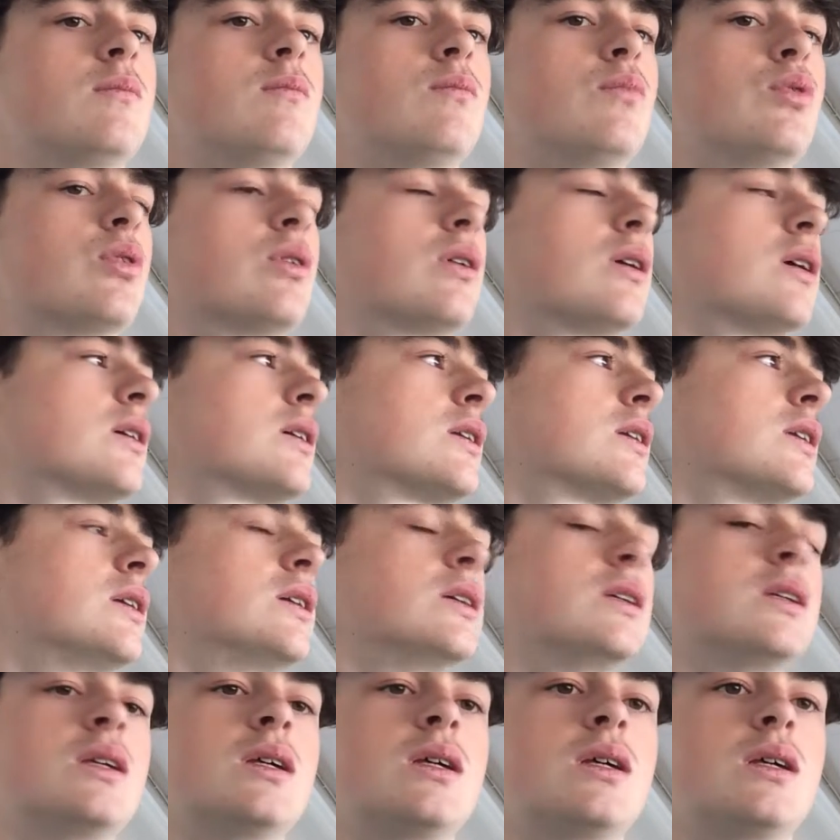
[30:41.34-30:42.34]
more
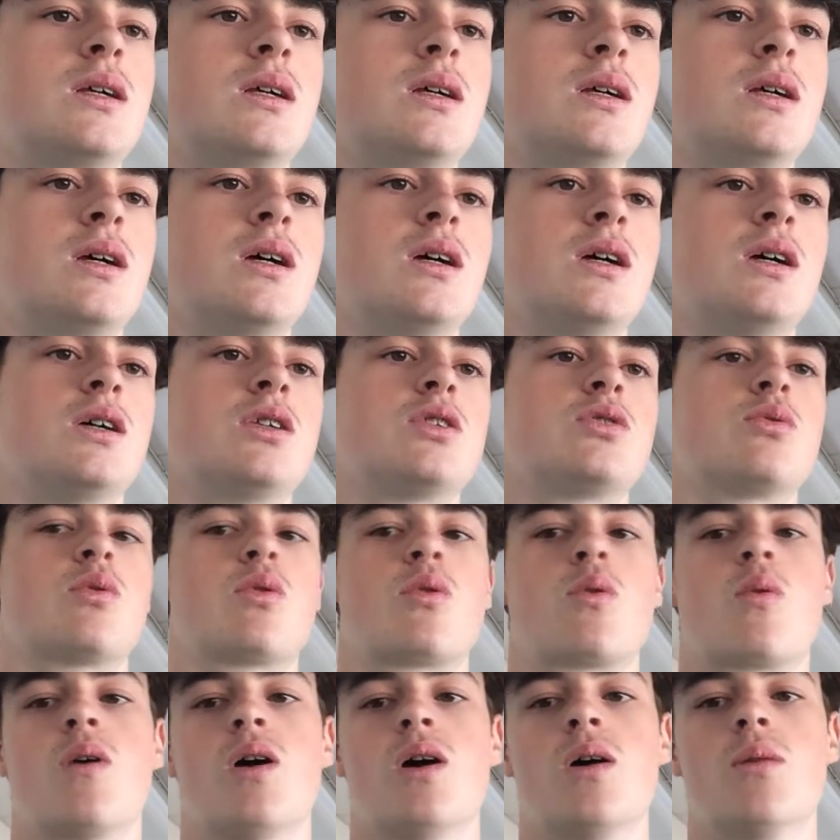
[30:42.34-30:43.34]
likely to
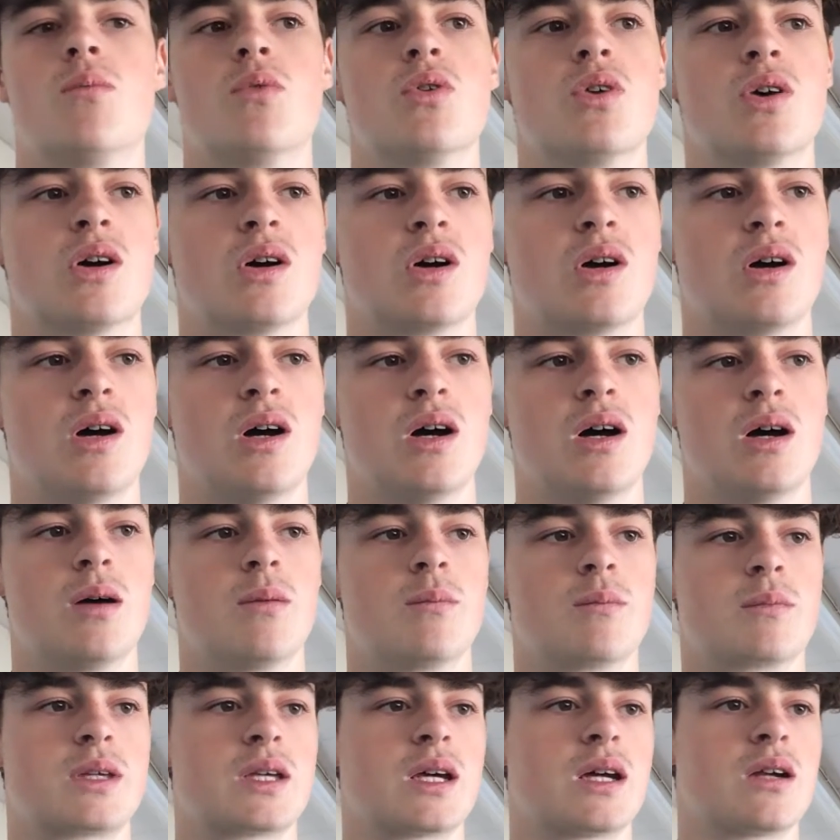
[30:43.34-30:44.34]
acquire more
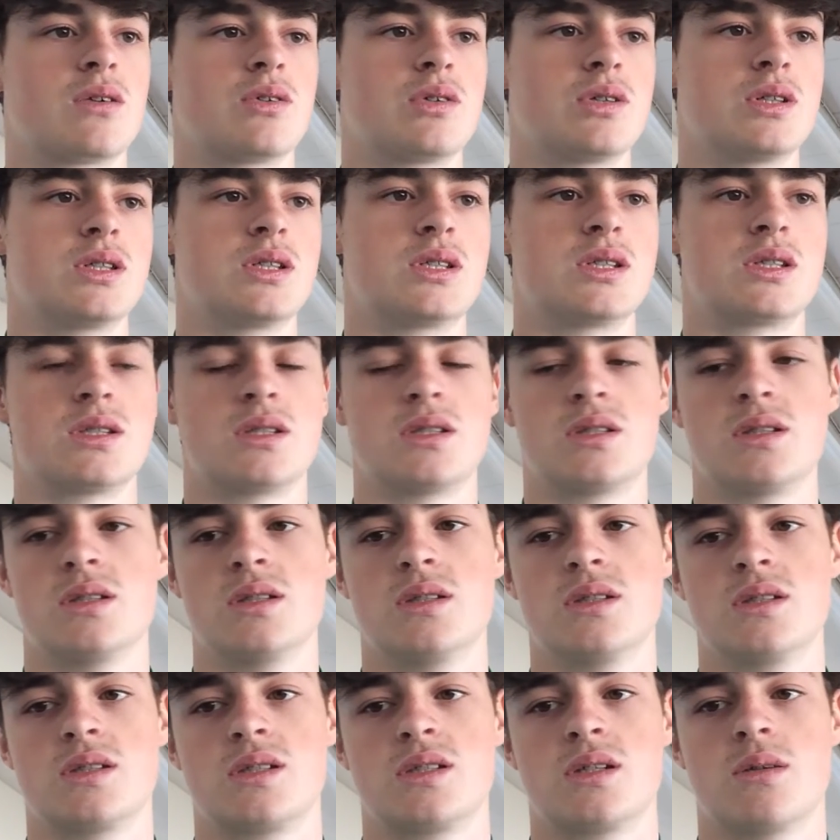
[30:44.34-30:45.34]
calories
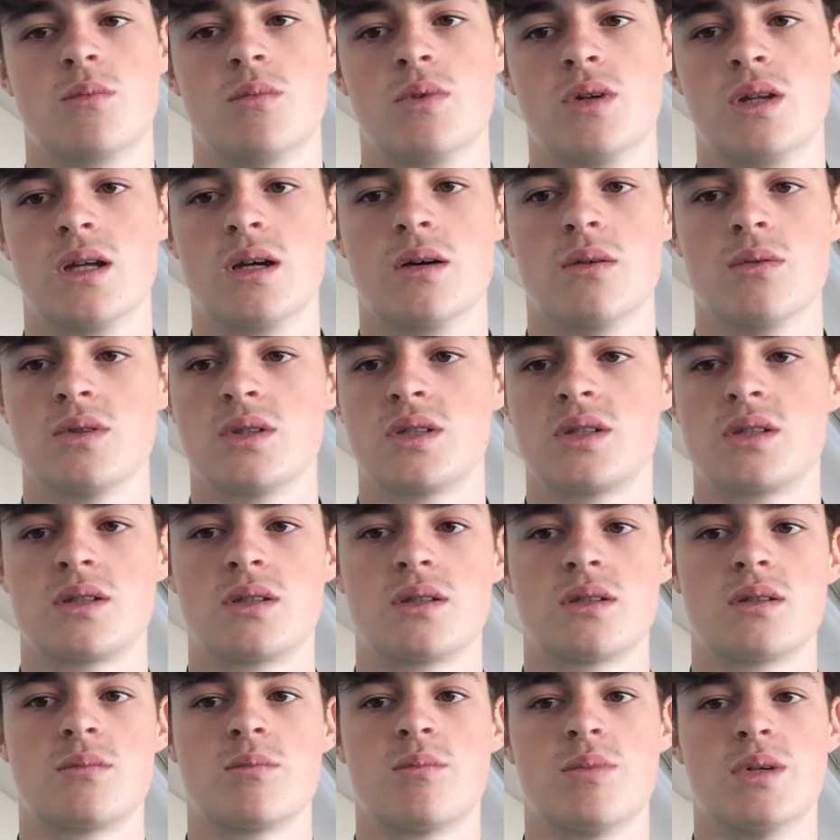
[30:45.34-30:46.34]
than someone else,
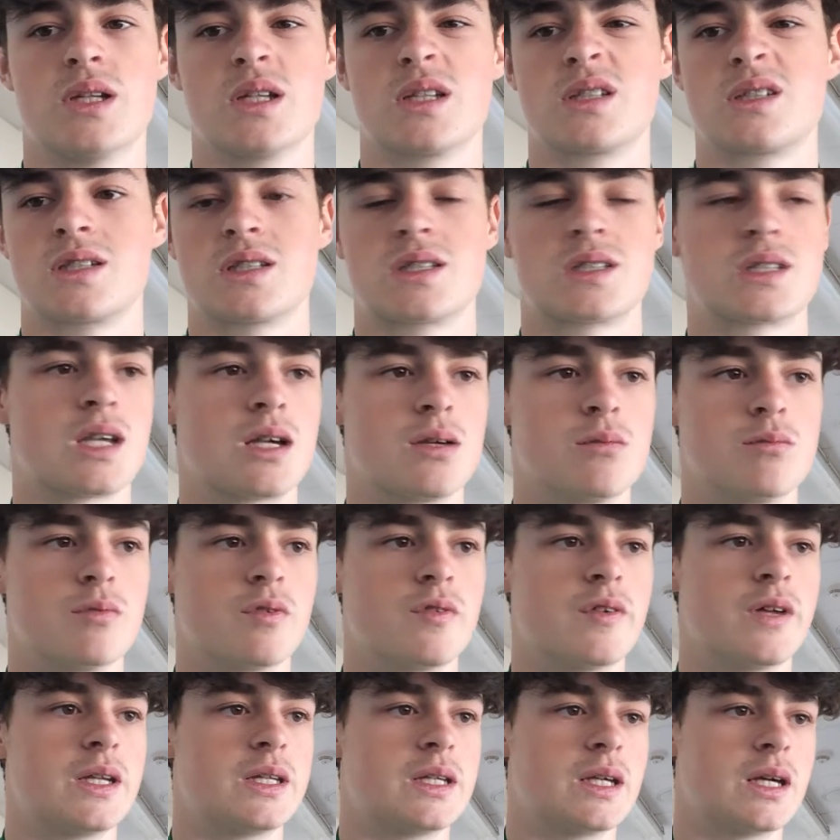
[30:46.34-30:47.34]
but it's the same
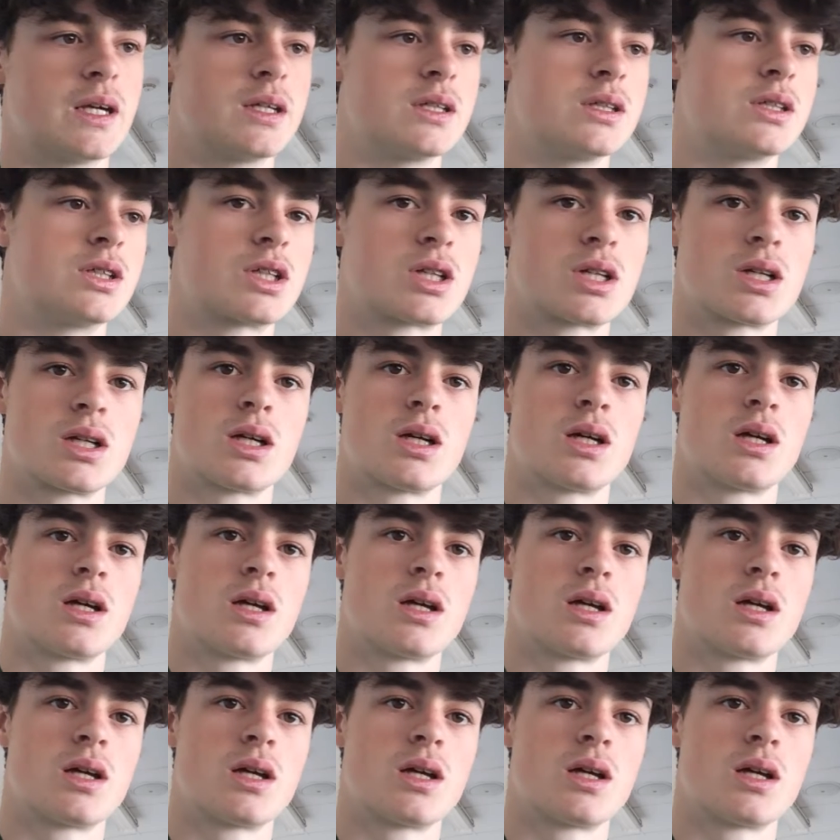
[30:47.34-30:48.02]
with any age.